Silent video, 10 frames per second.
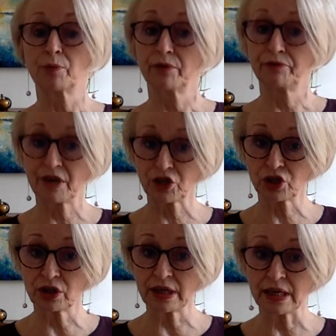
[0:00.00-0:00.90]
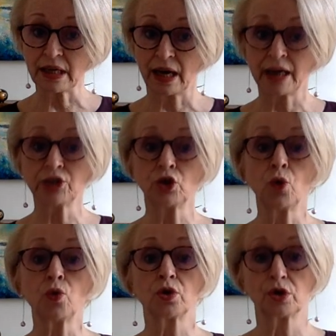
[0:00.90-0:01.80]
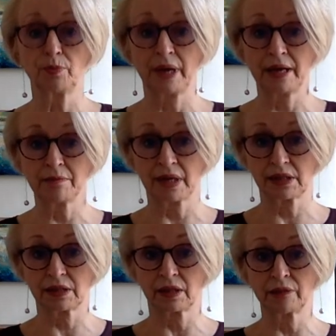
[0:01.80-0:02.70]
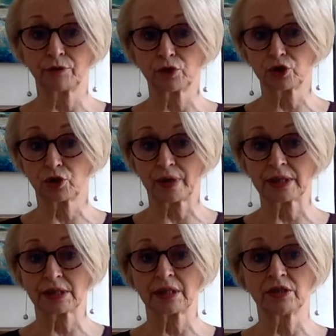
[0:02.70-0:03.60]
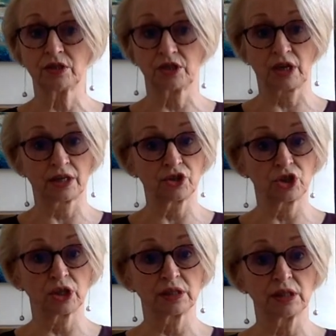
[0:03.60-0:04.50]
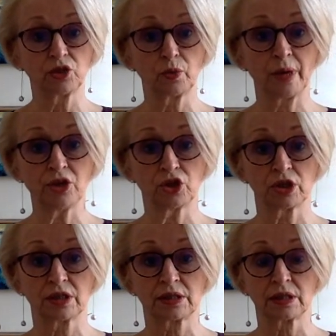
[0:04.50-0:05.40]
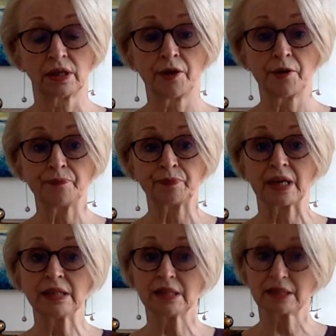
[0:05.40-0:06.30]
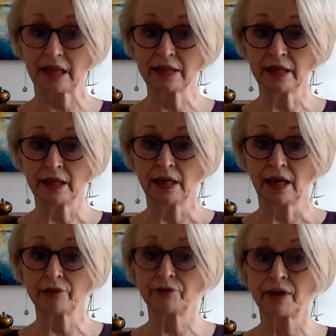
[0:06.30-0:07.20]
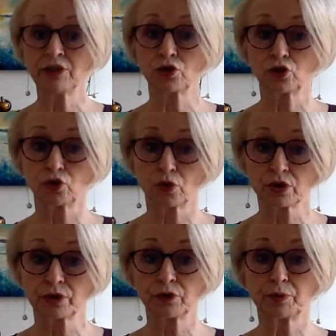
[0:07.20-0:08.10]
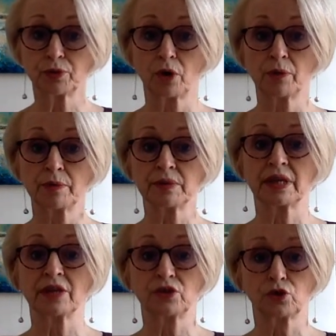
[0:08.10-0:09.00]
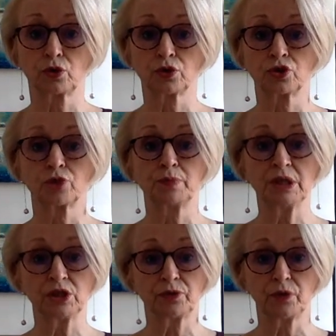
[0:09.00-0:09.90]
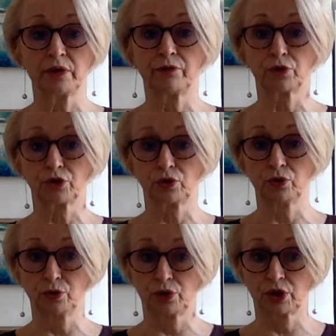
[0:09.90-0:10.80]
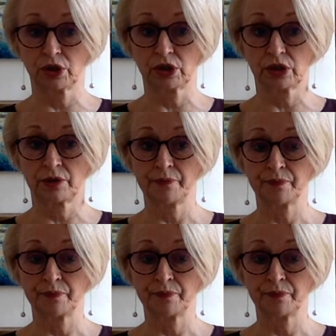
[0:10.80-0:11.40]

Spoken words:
Professionally, I no longer blame myself or stress in challenging situations. Instead, I find the source of the problems and search peacefully for solutions.